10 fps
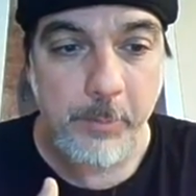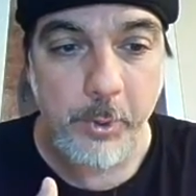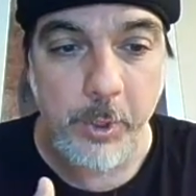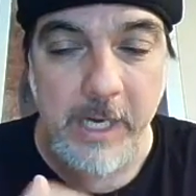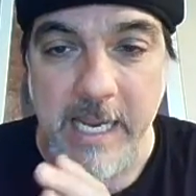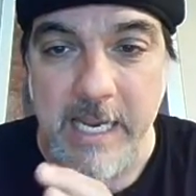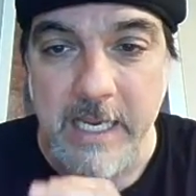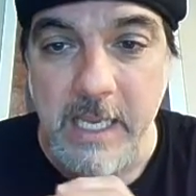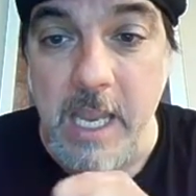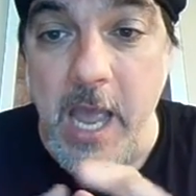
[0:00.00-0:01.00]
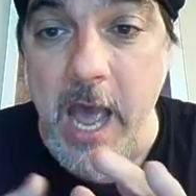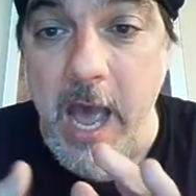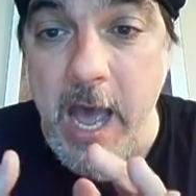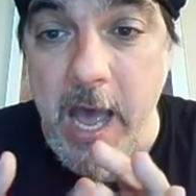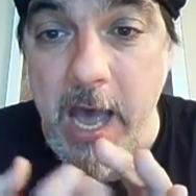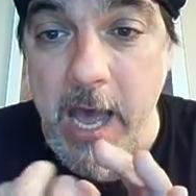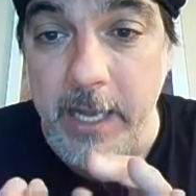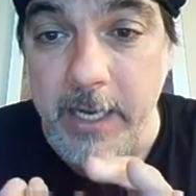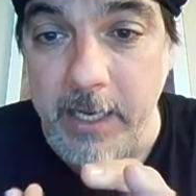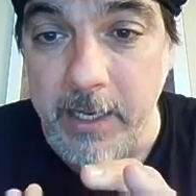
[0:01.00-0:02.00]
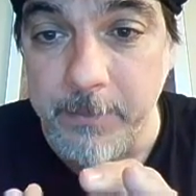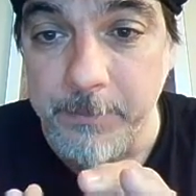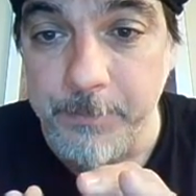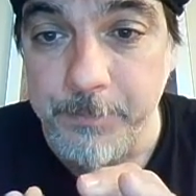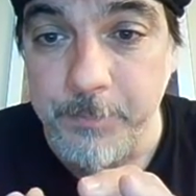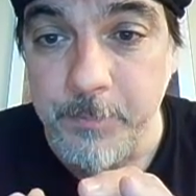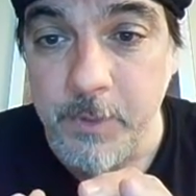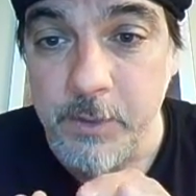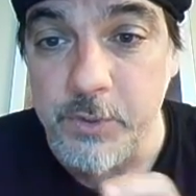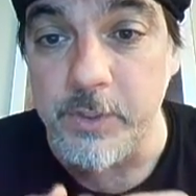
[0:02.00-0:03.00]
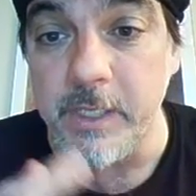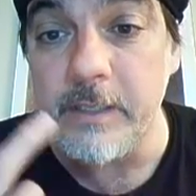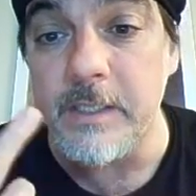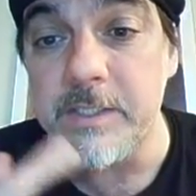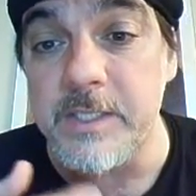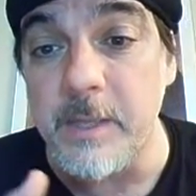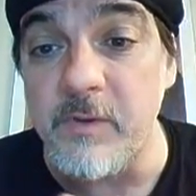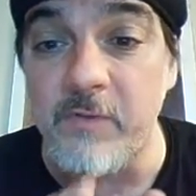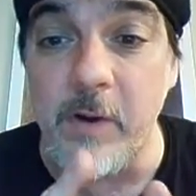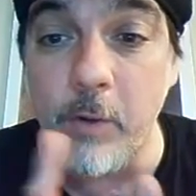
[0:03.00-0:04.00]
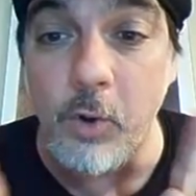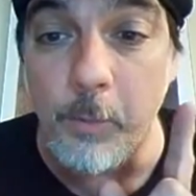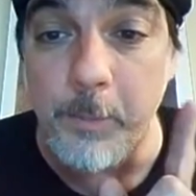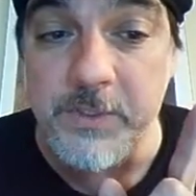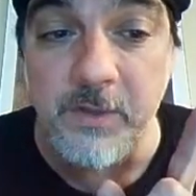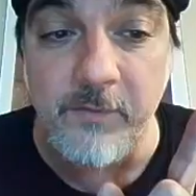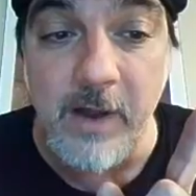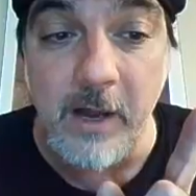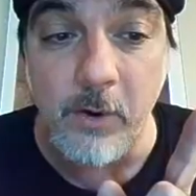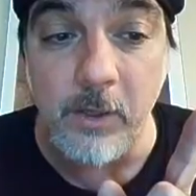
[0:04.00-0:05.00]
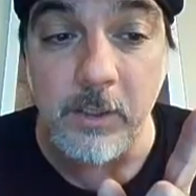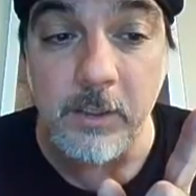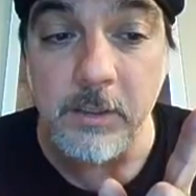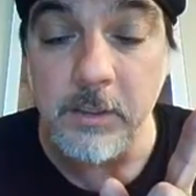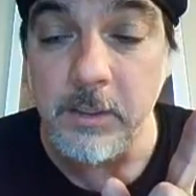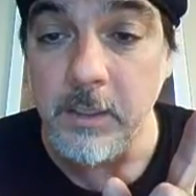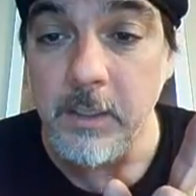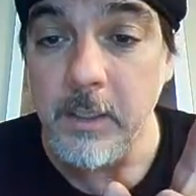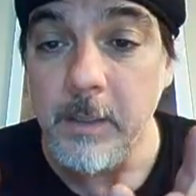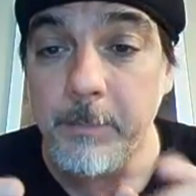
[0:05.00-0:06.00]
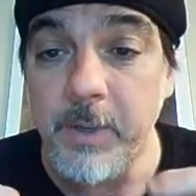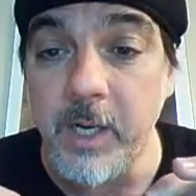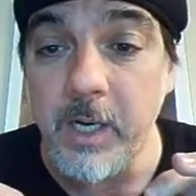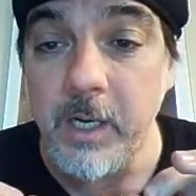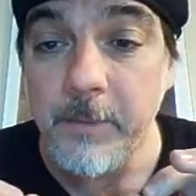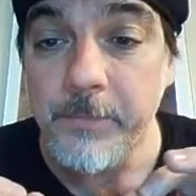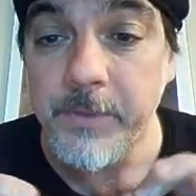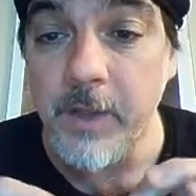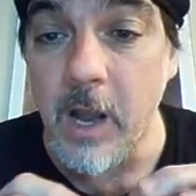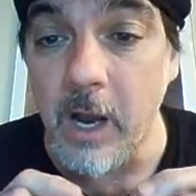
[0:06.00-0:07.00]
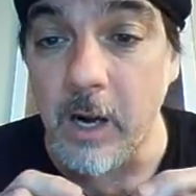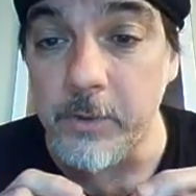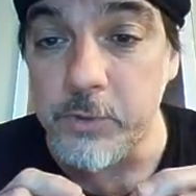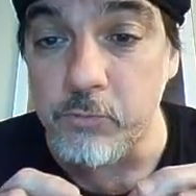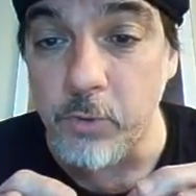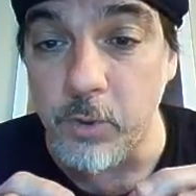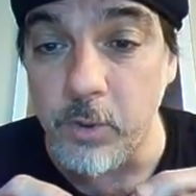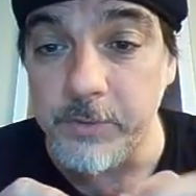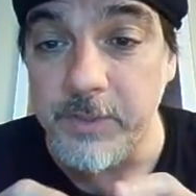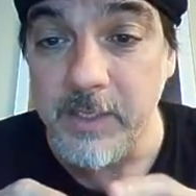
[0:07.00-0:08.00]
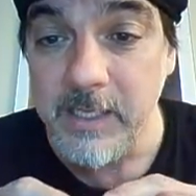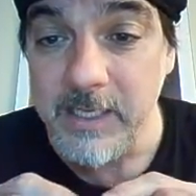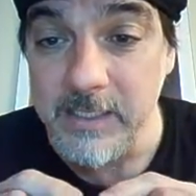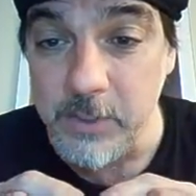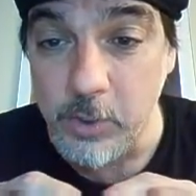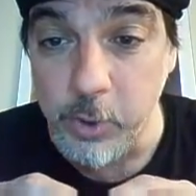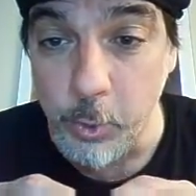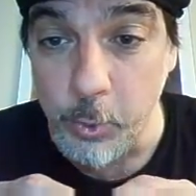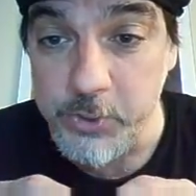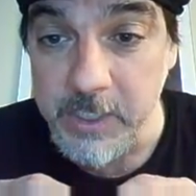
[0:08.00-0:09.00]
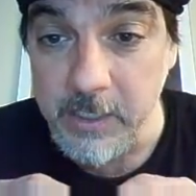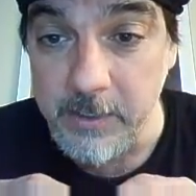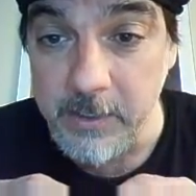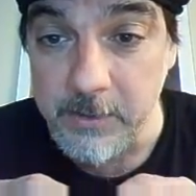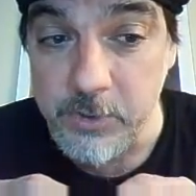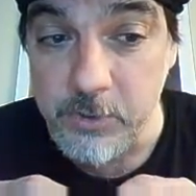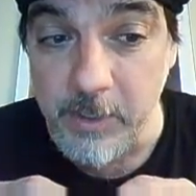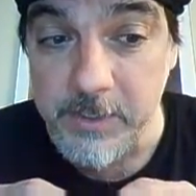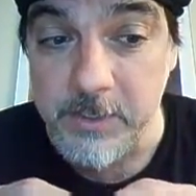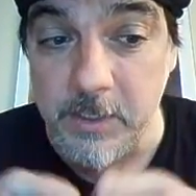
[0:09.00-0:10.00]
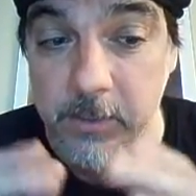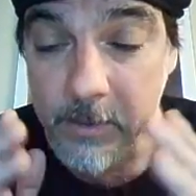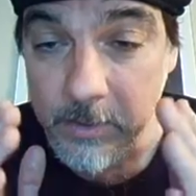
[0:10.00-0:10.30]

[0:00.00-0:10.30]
Preghiare. So this semi-vowel opens the vowel. Pr, the R is rolled. It's a closed D on the unstressed.